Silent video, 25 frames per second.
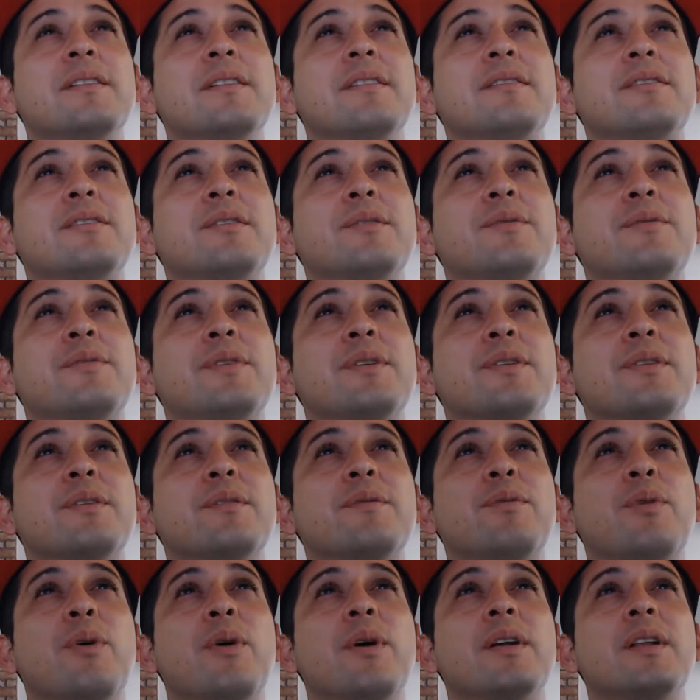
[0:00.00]
to fill the
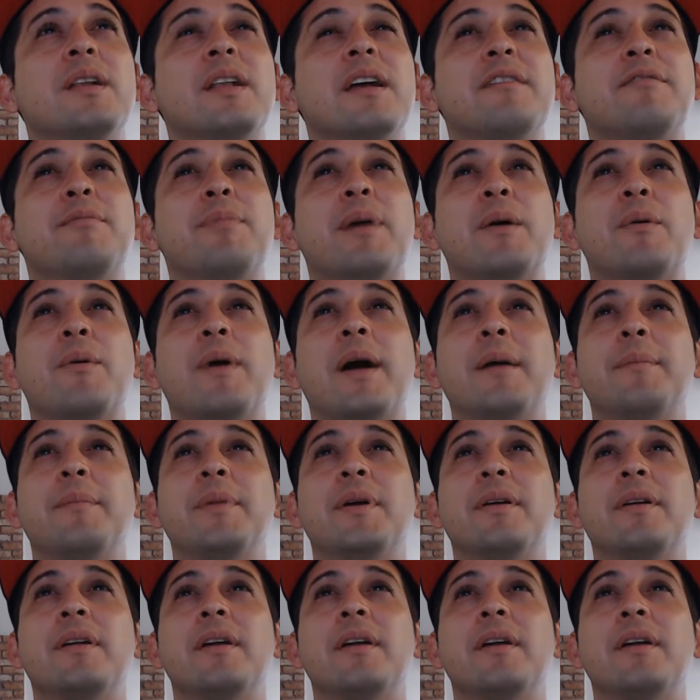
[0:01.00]
void left by Whitebeard.